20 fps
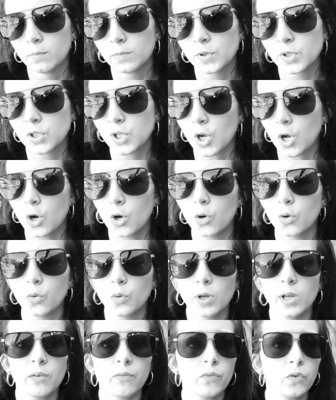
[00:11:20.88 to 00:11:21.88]

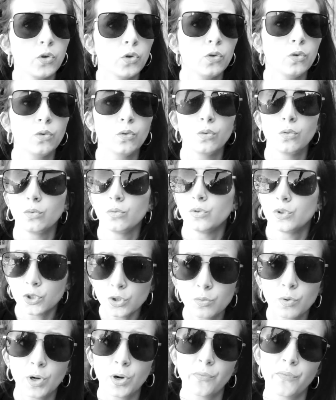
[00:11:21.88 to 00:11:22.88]
So if you
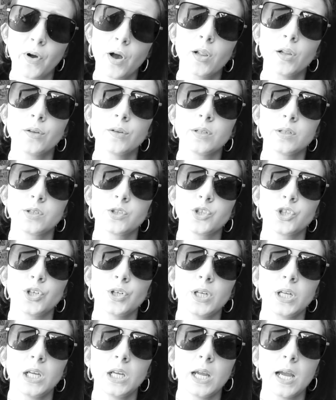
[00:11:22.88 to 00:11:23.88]
do want to follow this
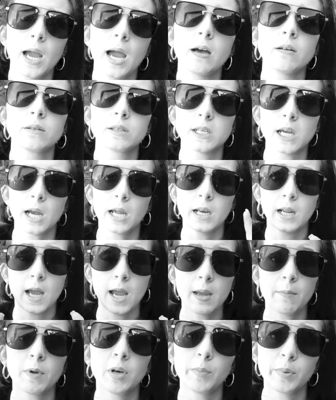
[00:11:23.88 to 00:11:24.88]
journey outside,
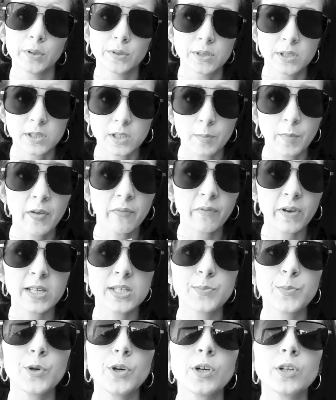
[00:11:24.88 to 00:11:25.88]
I am going to post this on my
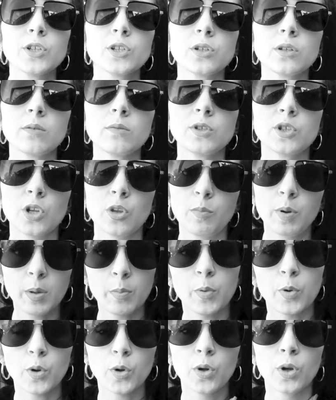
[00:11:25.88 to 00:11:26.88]
Facebook so the
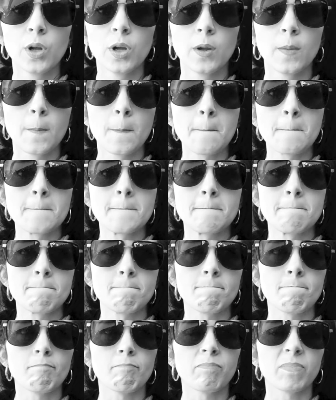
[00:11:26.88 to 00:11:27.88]
people
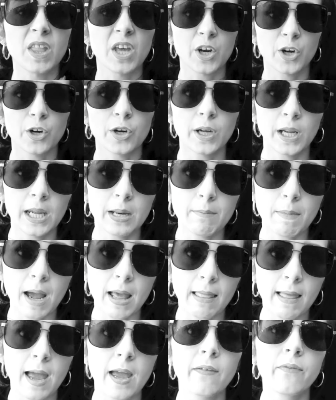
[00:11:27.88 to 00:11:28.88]
that are in
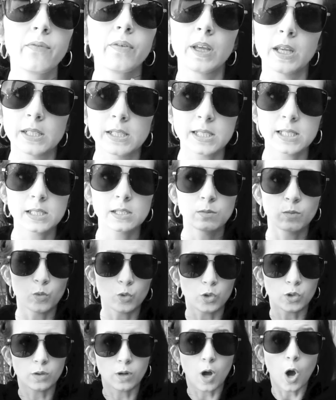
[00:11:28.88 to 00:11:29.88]
my life
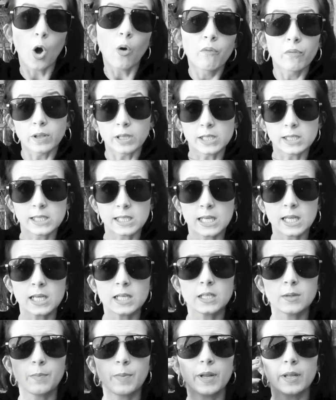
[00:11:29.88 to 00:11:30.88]
will hopefully see
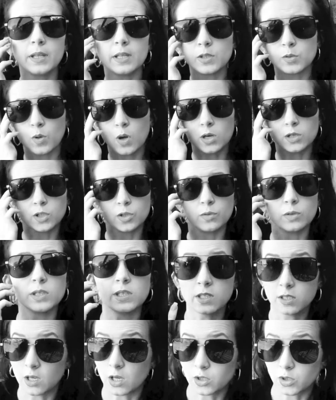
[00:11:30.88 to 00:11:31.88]
it, but this is also
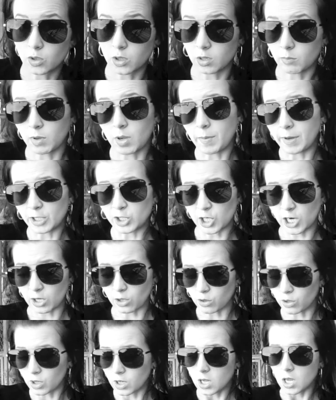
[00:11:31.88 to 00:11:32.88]
going to be on my
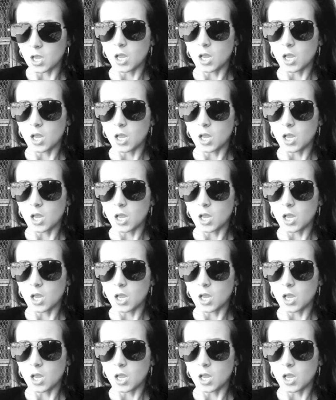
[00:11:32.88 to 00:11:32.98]
channel.